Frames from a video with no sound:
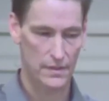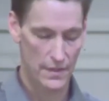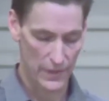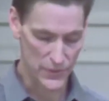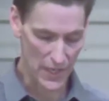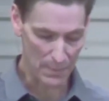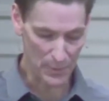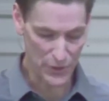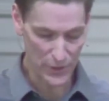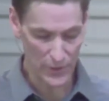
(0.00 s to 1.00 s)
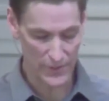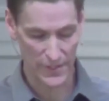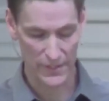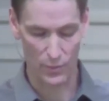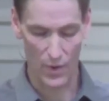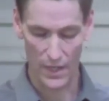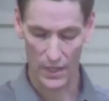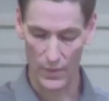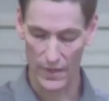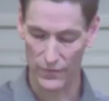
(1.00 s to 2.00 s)
There's an opportunity to walk
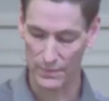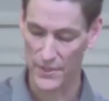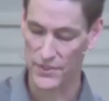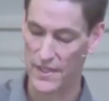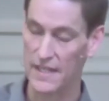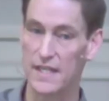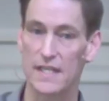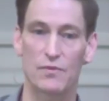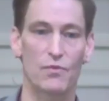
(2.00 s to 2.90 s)
away from the stinking,